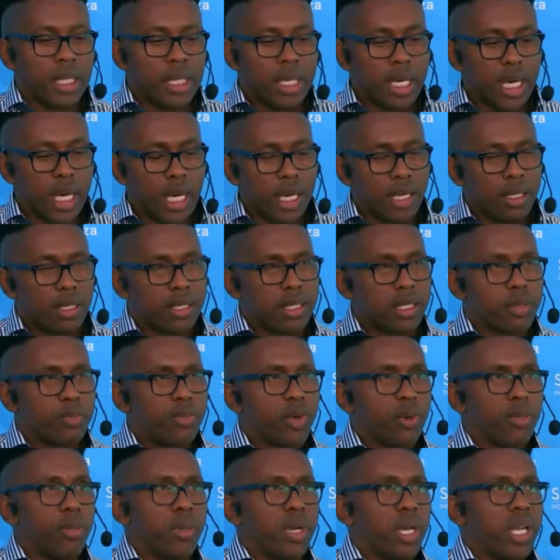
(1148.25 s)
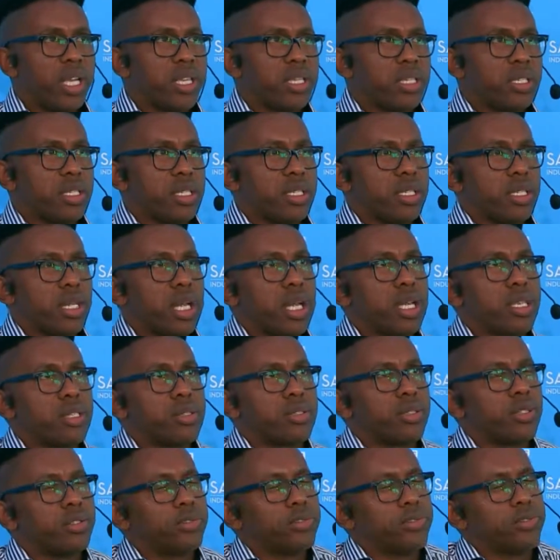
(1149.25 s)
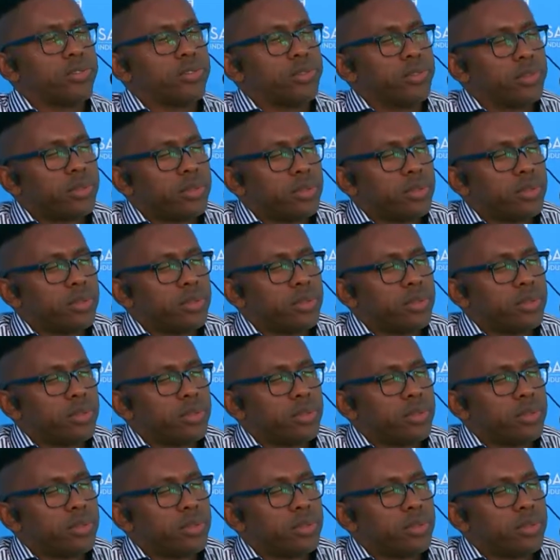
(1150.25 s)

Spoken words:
Now, the population as of